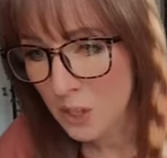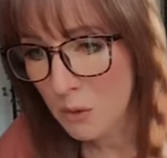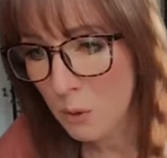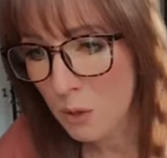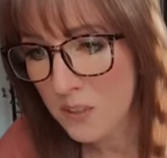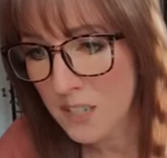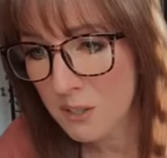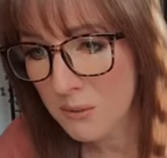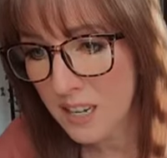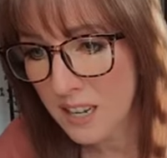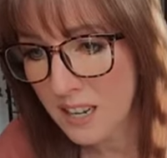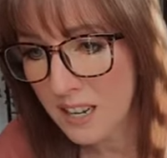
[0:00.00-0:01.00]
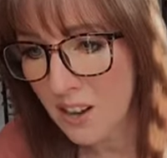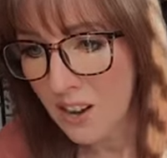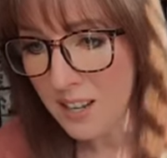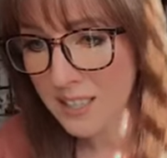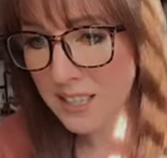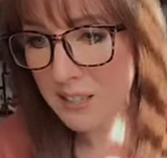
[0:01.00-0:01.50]
you move this weekend?
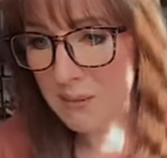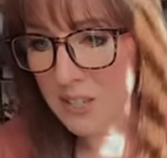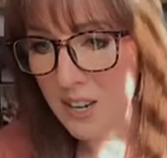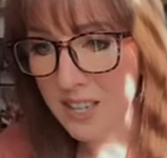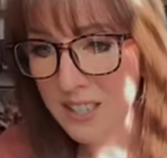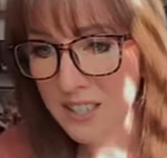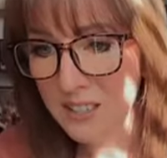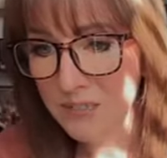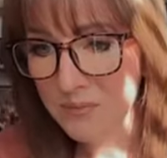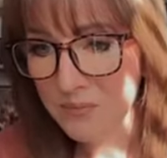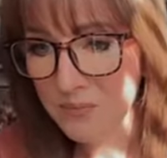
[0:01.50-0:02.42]
Awesome, Tanya.